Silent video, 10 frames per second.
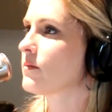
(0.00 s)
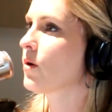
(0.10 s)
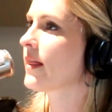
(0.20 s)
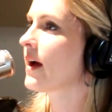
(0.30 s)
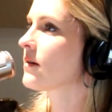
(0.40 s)

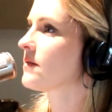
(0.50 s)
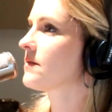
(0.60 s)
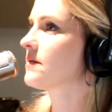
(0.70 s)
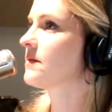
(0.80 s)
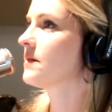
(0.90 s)
Boy,
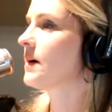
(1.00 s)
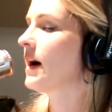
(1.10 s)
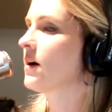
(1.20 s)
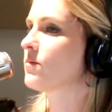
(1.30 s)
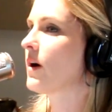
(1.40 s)

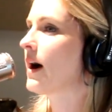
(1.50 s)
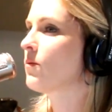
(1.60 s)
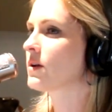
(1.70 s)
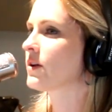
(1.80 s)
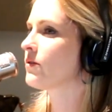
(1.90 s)
I
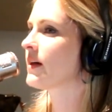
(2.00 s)
want to do